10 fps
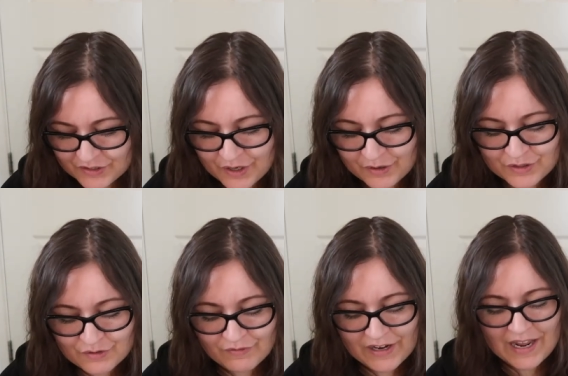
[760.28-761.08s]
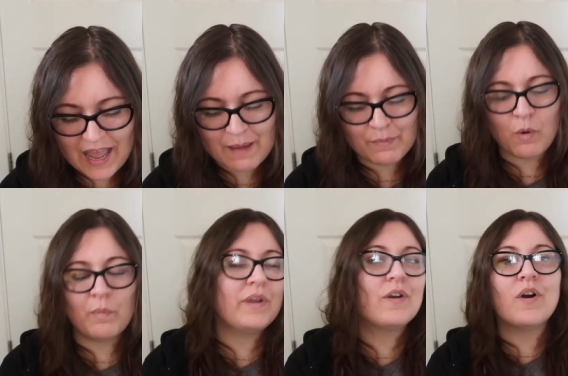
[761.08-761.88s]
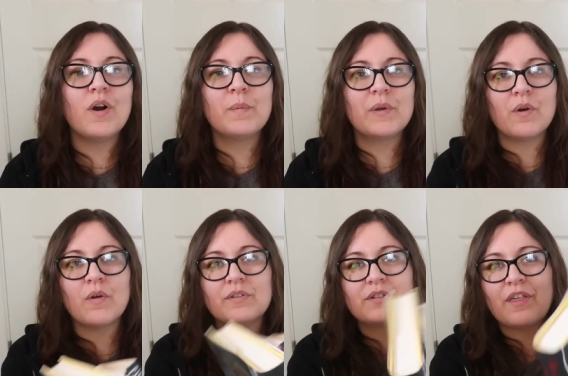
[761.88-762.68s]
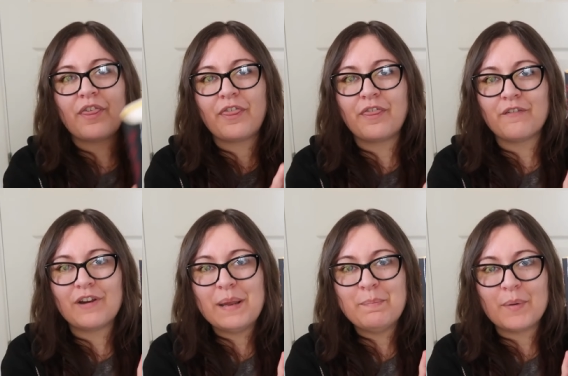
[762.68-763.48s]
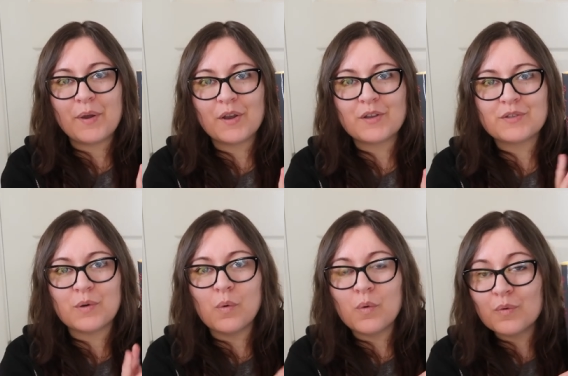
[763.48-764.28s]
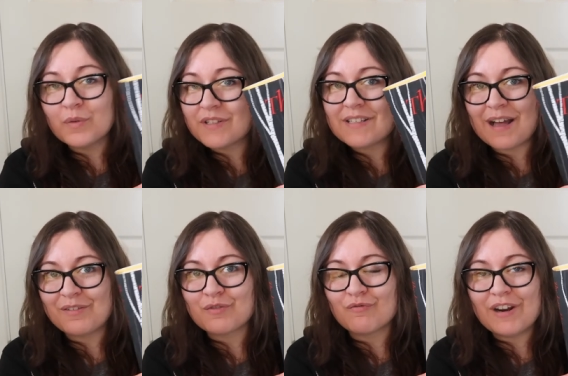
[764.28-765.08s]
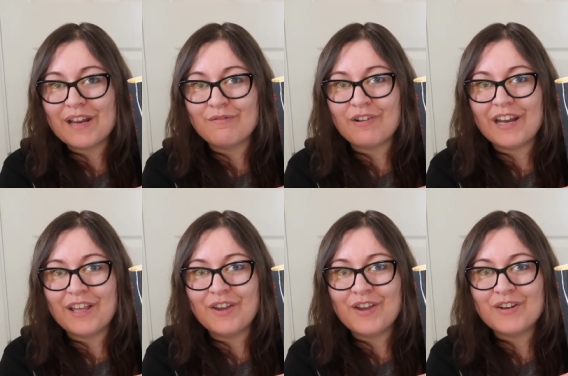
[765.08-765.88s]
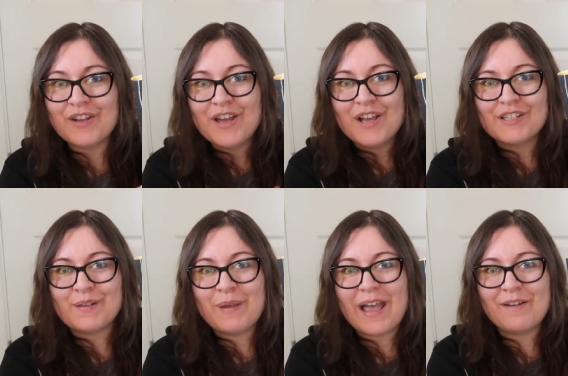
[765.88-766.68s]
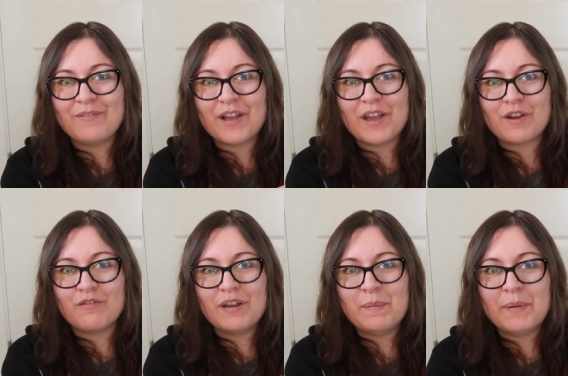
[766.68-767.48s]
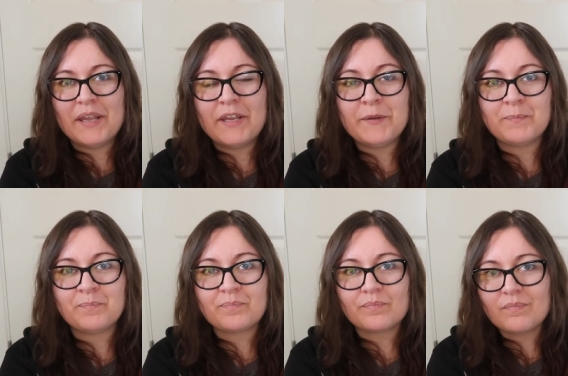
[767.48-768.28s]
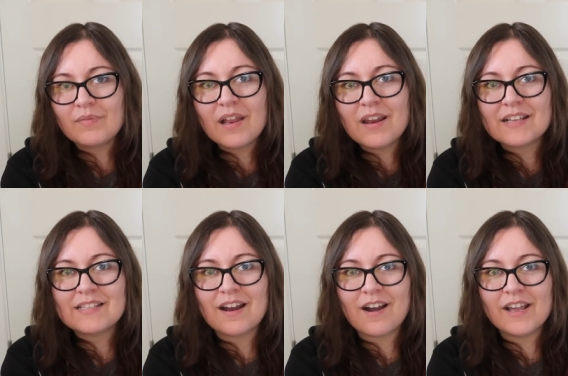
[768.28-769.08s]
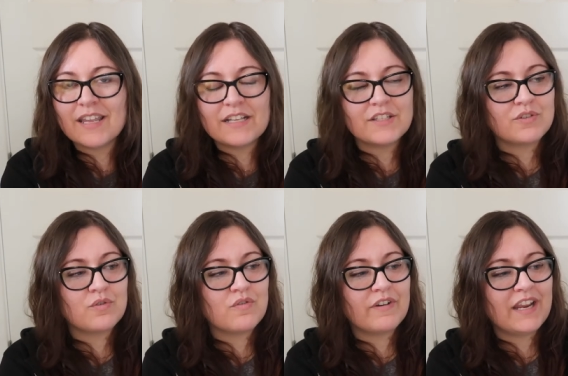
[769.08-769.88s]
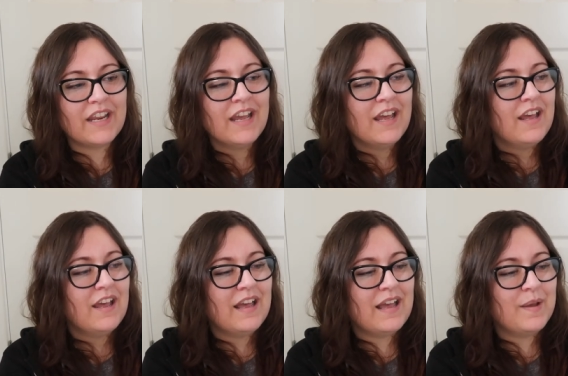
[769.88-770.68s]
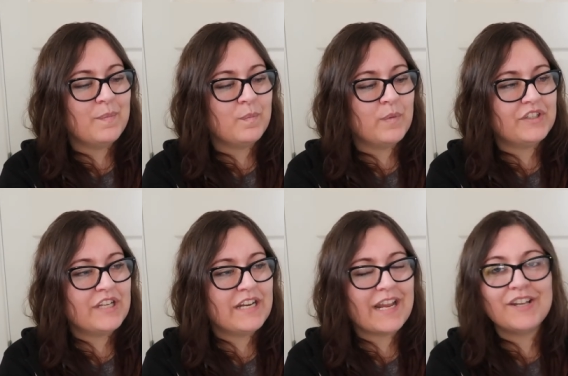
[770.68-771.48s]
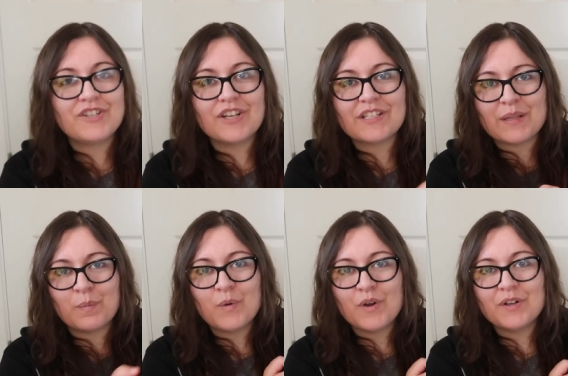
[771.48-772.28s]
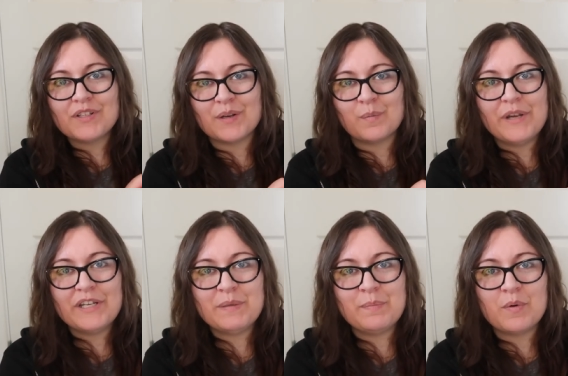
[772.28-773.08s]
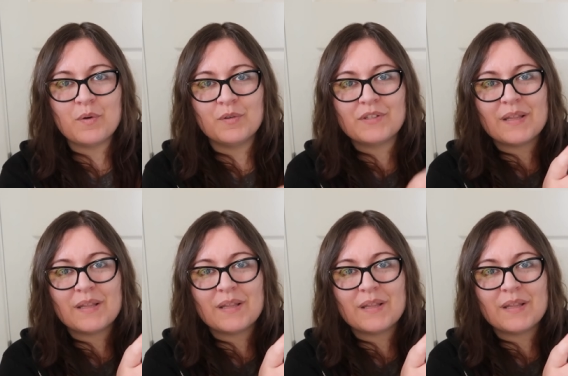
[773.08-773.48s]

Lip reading: So to recap what we got three books, all sound really, really good. So we have like a creepy, like I said, a hiking story with teenagers in the woods and a Ouija board.